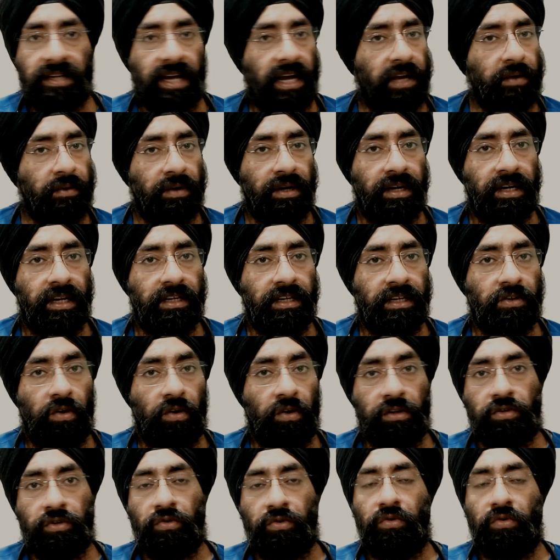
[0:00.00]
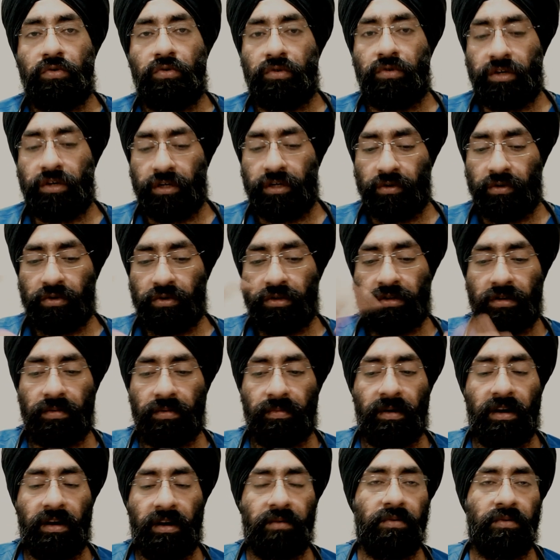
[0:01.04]
diuretics also reduce
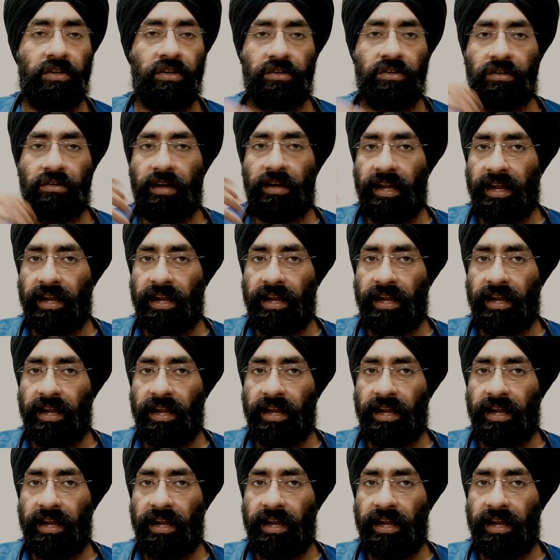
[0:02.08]
blood pressure.